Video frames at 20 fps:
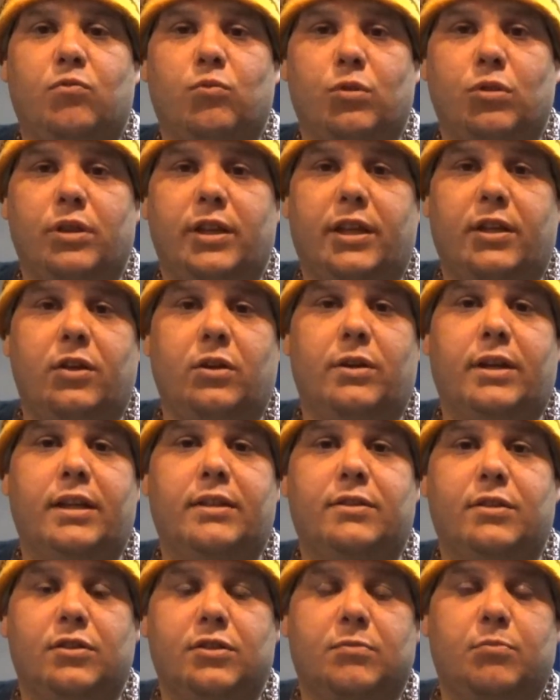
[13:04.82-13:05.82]
really go
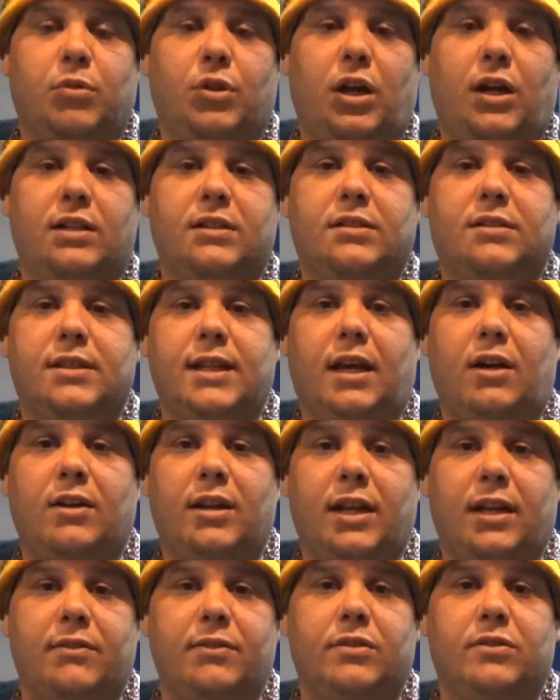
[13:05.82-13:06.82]
get those blocks down
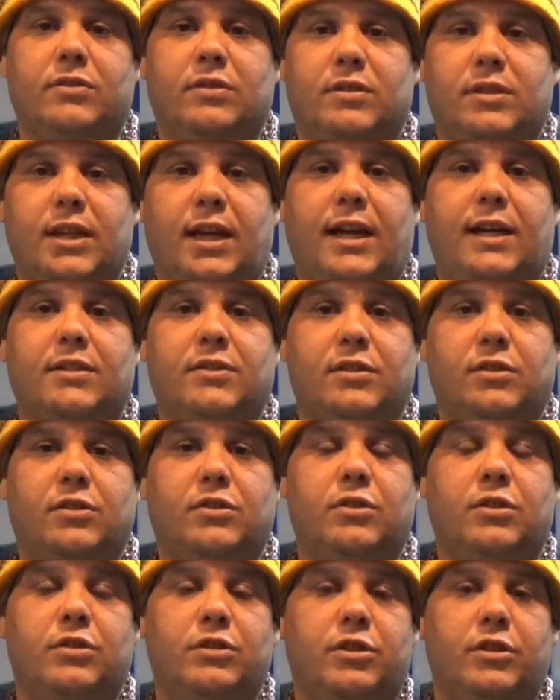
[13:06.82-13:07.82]
and those attacks I
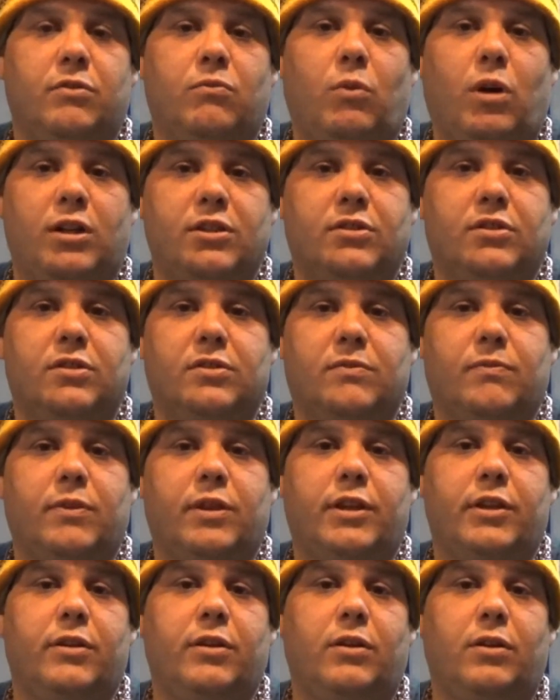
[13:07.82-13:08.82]
showed you. Watch this
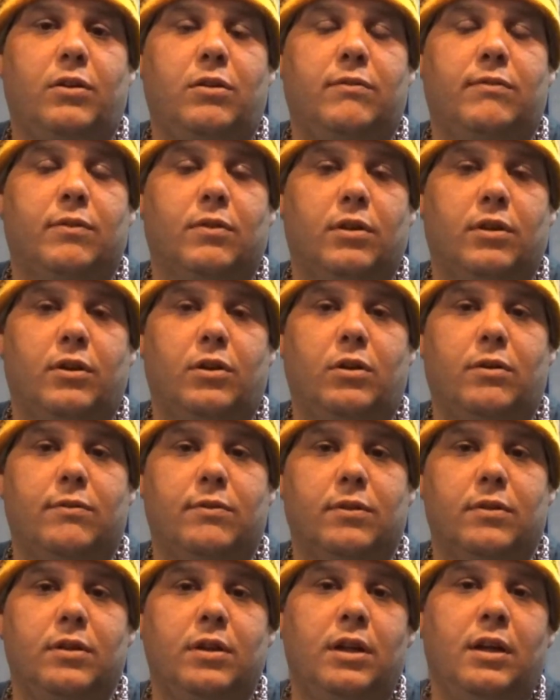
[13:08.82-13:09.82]
video over and
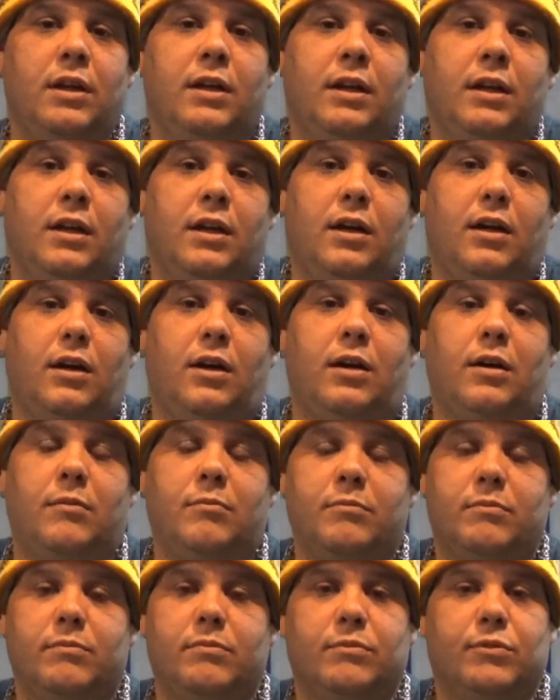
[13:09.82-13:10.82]
over.
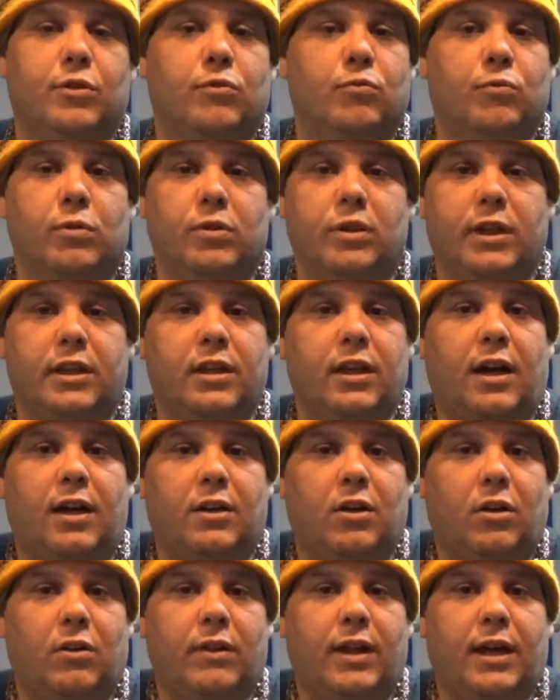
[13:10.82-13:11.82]
They're really not
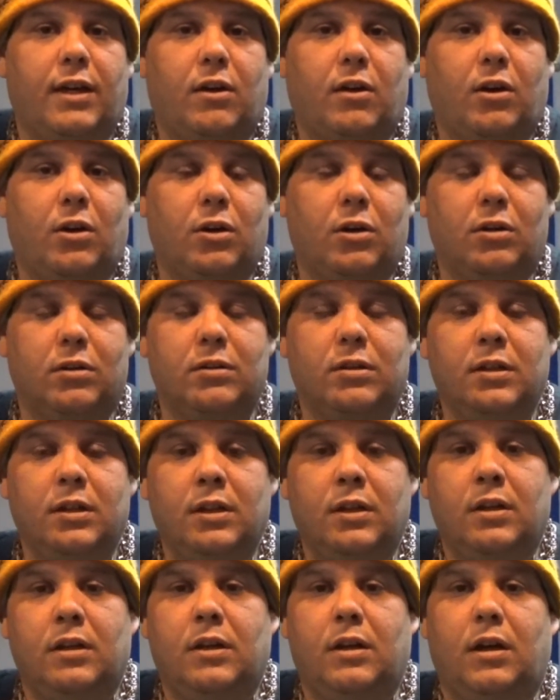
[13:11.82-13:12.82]
all that hard.
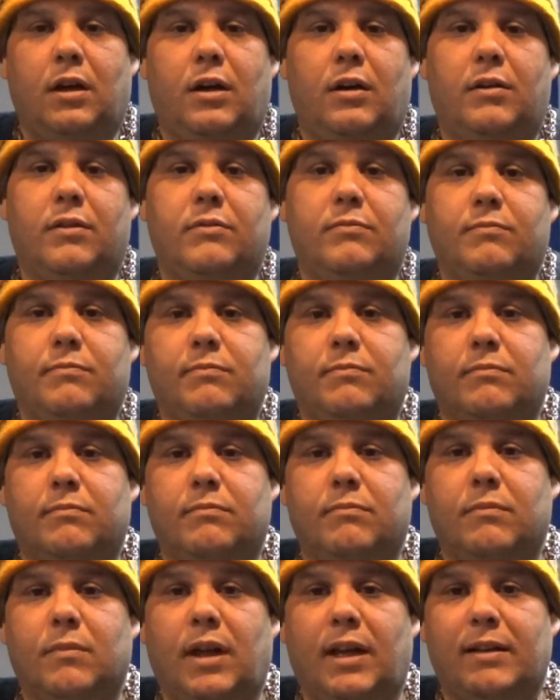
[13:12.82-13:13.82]

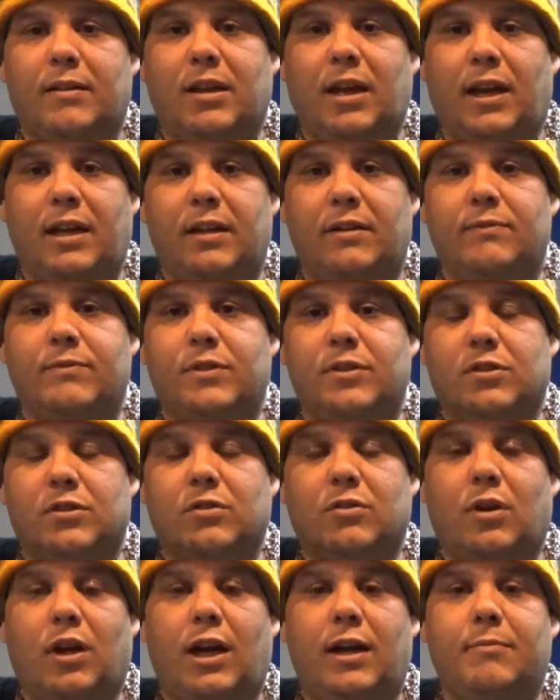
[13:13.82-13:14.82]
I kind of
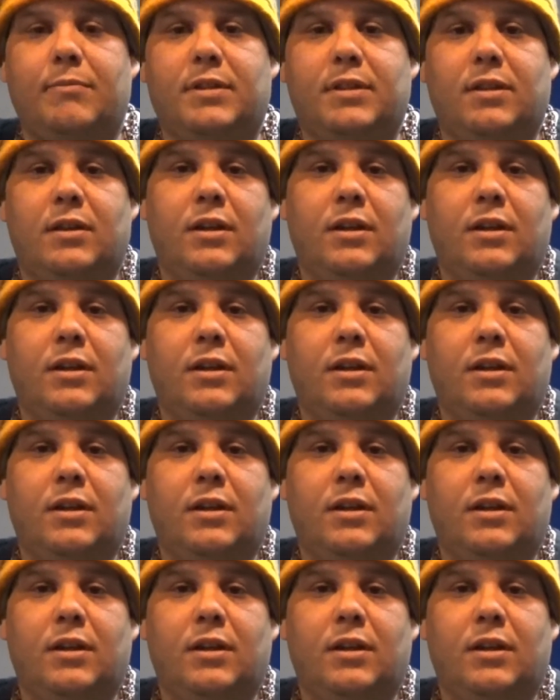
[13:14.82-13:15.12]
described